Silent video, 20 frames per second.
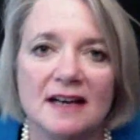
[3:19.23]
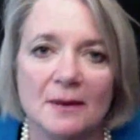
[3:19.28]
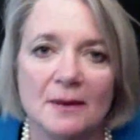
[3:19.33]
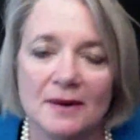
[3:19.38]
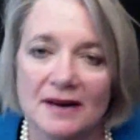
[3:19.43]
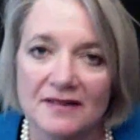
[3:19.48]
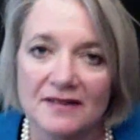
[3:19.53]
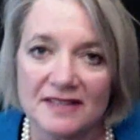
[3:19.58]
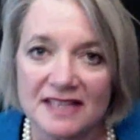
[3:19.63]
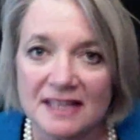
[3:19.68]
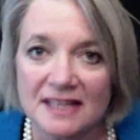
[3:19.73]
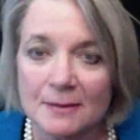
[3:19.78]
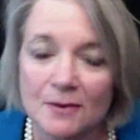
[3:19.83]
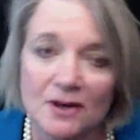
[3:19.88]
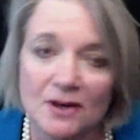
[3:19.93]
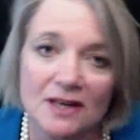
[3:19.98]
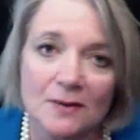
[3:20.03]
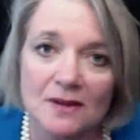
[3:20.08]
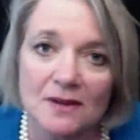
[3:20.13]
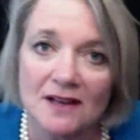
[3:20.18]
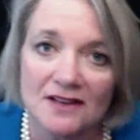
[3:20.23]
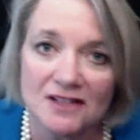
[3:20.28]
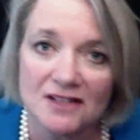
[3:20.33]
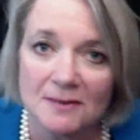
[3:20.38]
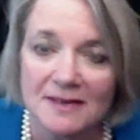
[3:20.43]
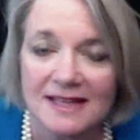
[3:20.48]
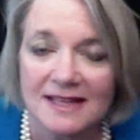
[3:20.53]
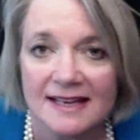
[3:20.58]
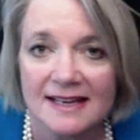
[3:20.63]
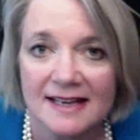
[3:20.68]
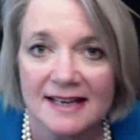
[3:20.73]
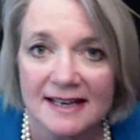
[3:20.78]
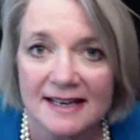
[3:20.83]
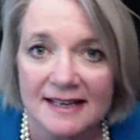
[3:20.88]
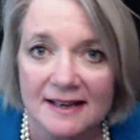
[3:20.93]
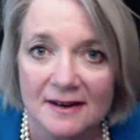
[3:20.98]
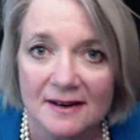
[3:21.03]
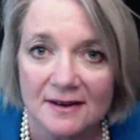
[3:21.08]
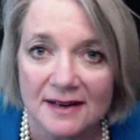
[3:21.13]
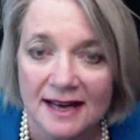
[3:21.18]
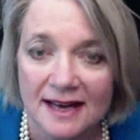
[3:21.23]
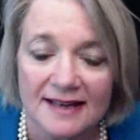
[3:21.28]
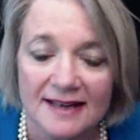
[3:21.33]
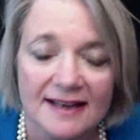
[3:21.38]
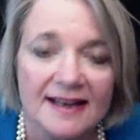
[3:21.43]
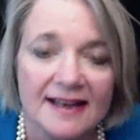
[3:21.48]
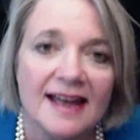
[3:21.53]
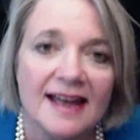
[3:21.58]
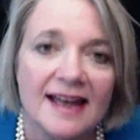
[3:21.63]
Whatever's in the morning will also be that night, okay?